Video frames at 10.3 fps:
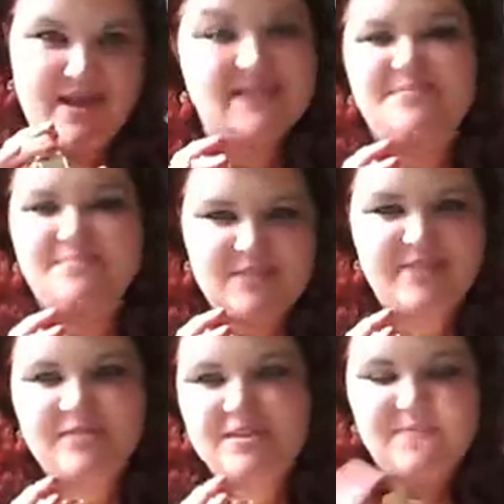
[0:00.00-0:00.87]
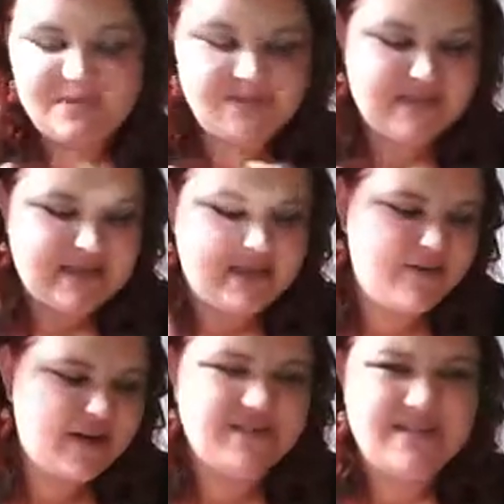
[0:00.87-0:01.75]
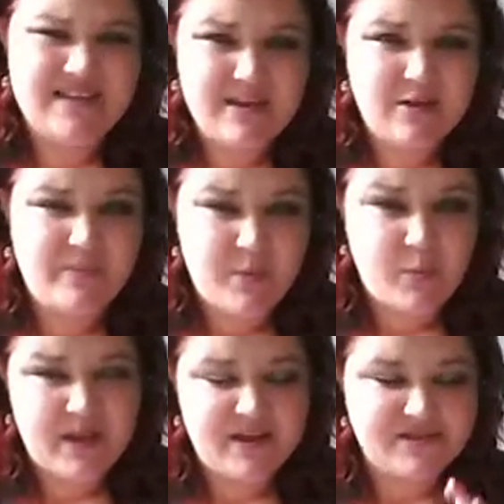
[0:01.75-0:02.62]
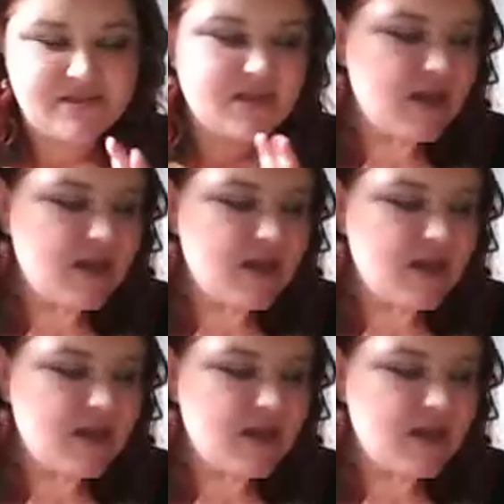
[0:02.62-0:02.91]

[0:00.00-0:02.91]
It definitely smells delirious and a little bit weird.